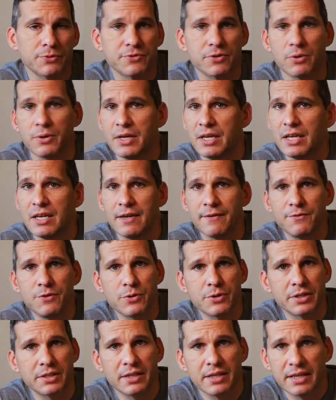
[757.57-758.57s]
So if
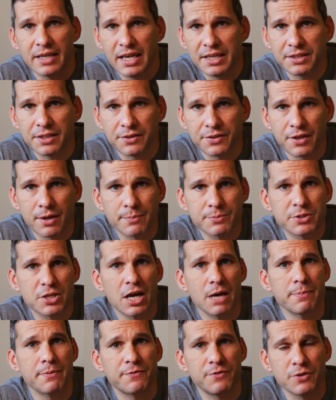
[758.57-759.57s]
you can hit the thumbs
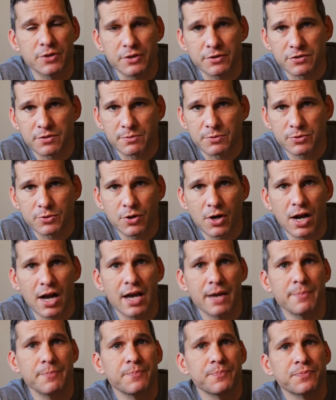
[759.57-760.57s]
up, if you can
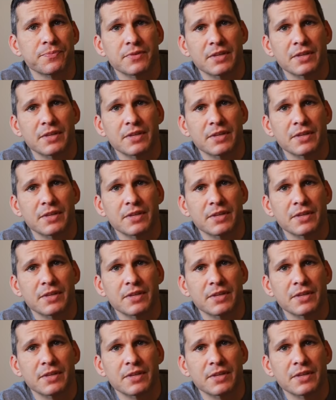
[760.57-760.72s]
subscribe,